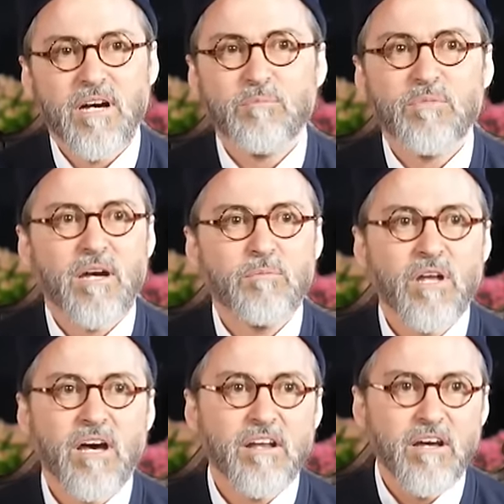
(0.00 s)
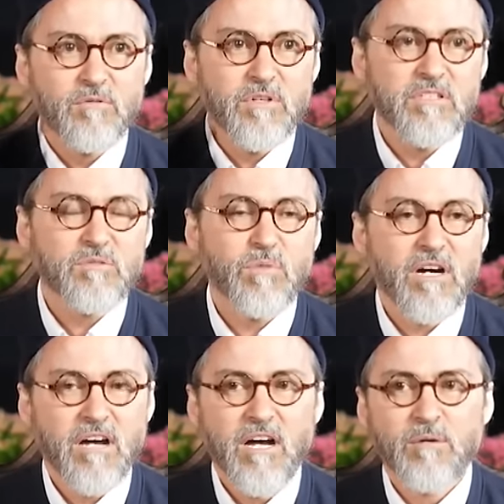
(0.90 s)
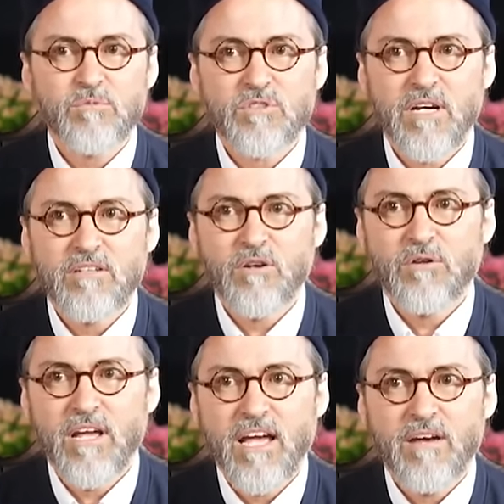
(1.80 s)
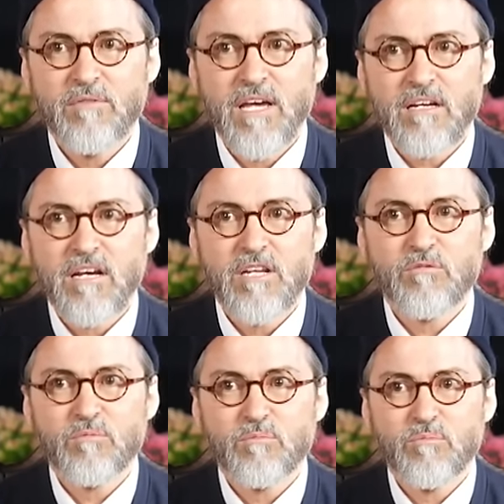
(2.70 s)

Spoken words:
I'm not of his maqam, so I don't have that kind of